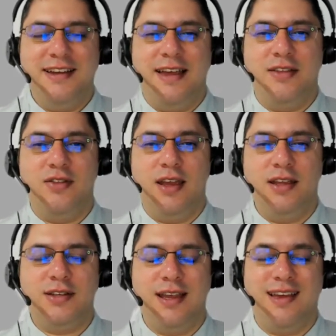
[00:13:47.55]
and
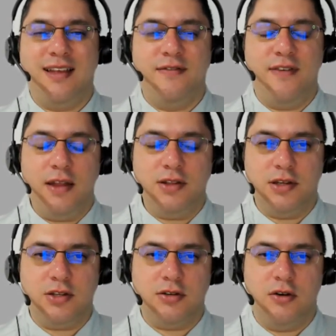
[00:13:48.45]
they take
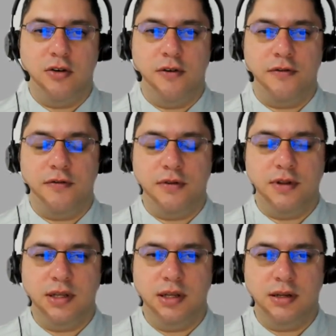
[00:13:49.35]
advantage of
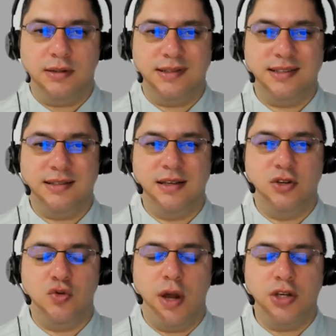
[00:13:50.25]
the
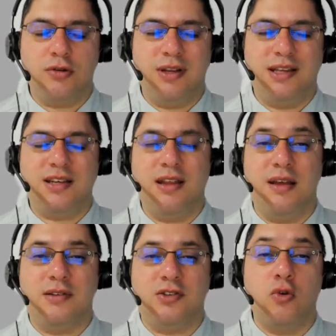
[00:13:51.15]
situation, let's say
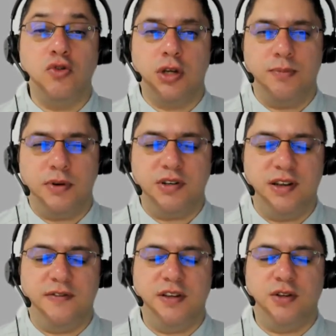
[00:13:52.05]
the social
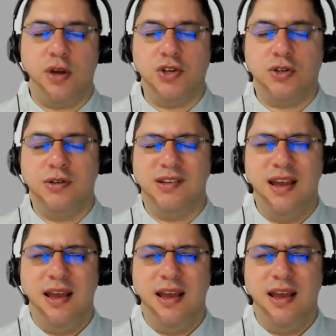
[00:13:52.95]
perceived situations,